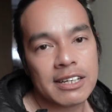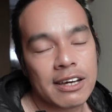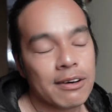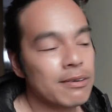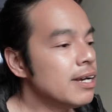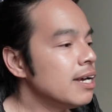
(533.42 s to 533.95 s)
you
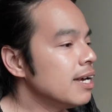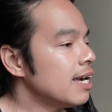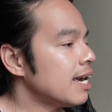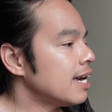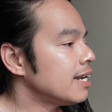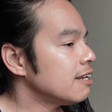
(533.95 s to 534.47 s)
know.
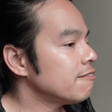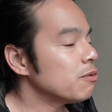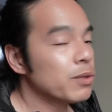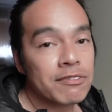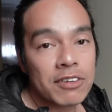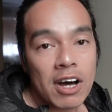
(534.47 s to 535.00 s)
And if you
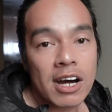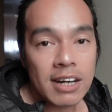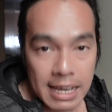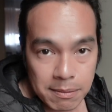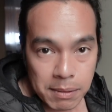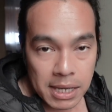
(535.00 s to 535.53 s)
want to vlog
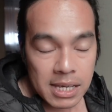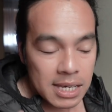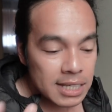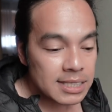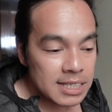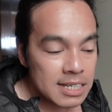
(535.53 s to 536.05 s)
like me,
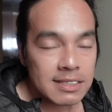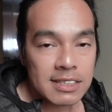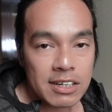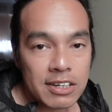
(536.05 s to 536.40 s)
it's easier.